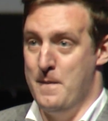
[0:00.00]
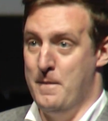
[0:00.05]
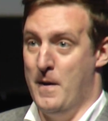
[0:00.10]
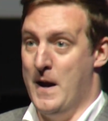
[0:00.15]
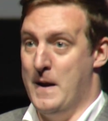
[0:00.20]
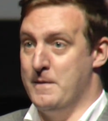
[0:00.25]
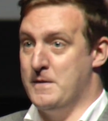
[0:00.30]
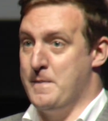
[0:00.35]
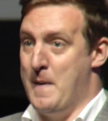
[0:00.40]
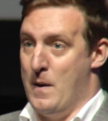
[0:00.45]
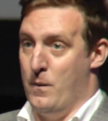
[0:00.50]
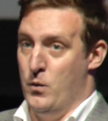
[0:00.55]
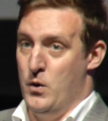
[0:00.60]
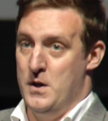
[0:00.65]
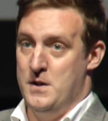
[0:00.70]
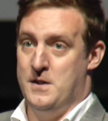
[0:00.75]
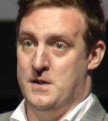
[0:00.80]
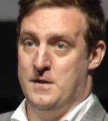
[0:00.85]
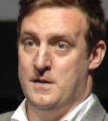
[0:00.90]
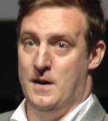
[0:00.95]
My name is Matt
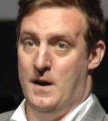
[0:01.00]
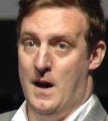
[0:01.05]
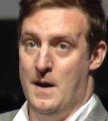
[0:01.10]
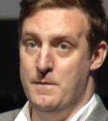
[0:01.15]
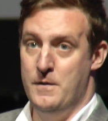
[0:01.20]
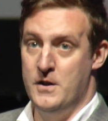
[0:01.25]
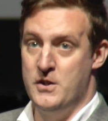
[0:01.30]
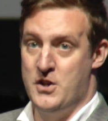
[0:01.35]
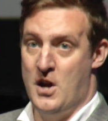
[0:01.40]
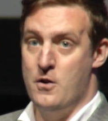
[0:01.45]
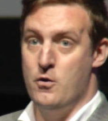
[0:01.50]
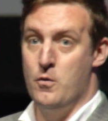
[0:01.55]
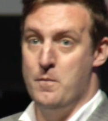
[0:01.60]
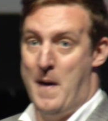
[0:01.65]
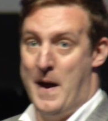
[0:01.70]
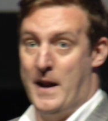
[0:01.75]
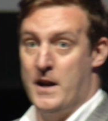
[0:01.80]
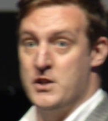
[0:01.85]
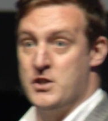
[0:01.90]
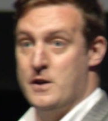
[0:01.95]
Woods. I'm the general
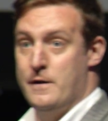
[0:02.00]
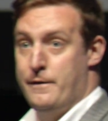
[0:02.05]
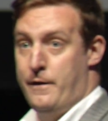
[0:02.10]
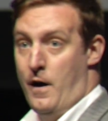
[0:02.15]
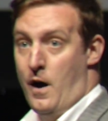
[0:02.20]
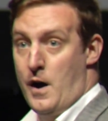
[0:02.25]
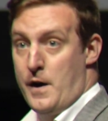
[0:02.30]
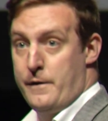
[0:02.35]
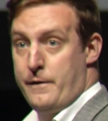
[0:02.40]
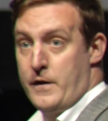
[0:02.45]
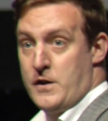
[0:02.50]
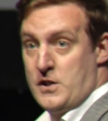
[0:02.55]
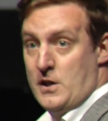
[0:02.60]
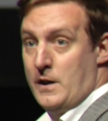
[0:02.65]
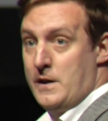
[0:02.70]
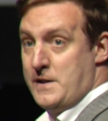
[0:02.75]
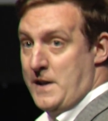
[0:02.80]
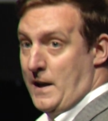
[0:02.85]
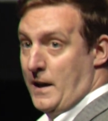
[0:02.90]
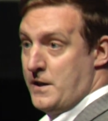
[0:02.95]
manager for artificial
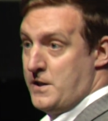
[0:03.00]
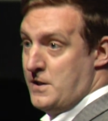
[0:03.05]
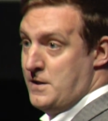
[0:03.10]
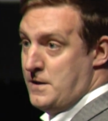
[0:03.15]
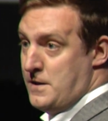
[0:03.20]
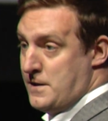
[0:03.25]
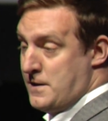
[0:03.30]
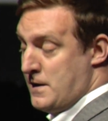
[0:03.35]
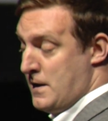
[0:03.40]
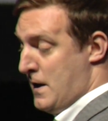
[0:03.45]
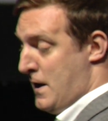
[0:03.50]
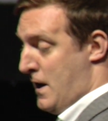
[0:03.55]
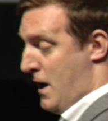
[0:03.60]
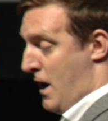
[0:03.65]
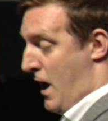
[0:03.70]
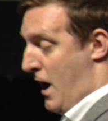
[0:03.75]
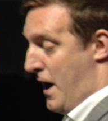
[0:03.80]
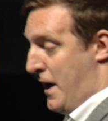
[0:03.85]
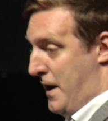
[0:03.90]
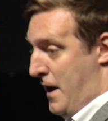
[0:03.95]
intelligence
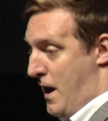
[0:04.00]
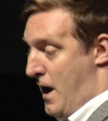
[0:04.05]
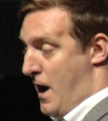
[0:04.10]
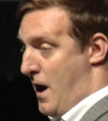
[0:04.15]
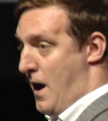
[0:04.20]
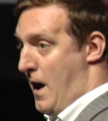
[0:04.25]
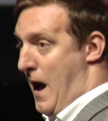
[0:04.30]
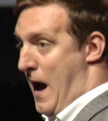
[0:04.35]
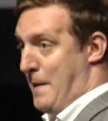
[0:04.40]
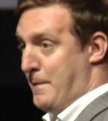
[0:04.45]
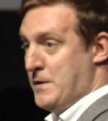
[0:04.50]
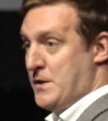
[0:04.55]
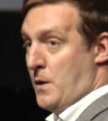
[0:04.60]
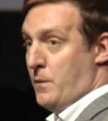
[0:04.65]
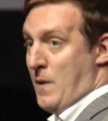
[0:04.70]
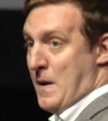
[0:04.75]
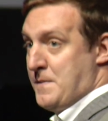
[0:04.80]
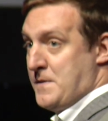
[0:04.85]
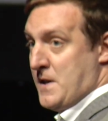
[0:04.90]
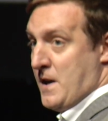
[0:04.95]
at Amazon
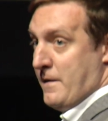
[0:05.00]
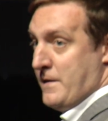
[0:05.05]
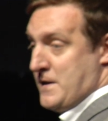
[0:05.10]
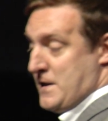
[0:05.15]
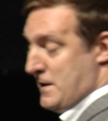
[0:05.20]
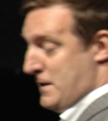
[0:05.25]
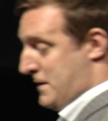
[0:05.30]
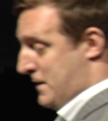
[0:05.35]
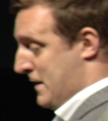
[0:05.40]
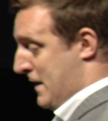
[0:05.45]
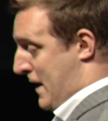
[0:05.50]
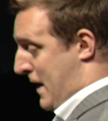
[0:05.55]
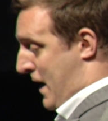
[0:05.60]
Web Services.